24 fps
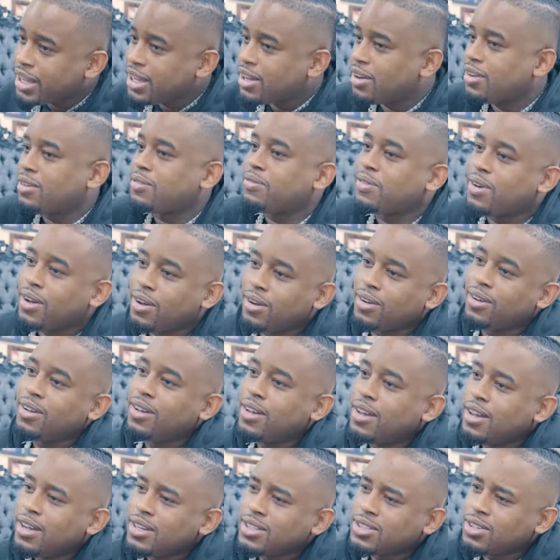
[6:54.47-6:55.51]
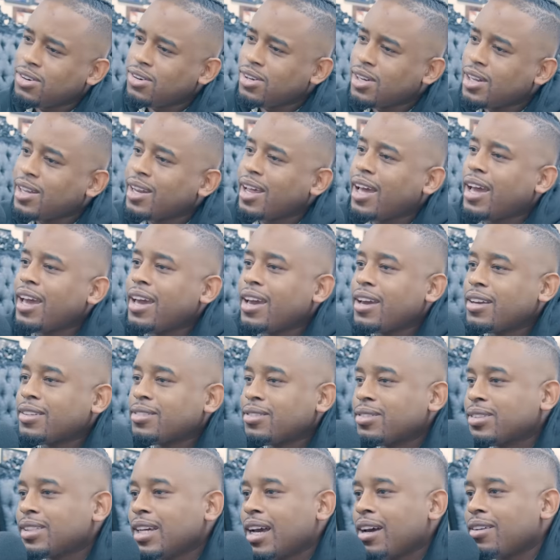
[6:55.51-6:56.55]
here on the phone. Show a little
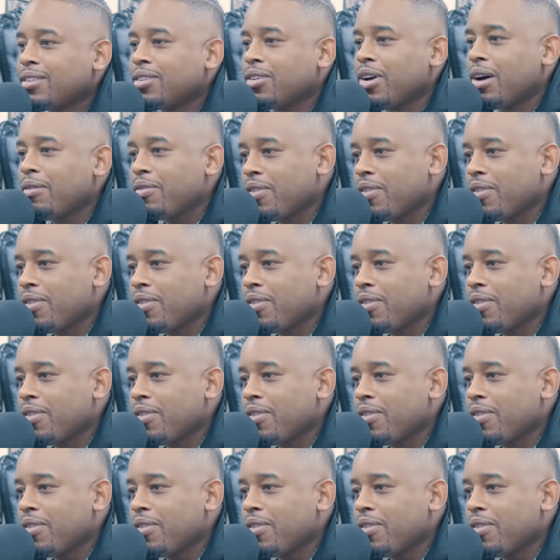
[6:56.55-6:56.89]
ass. What y'all doing?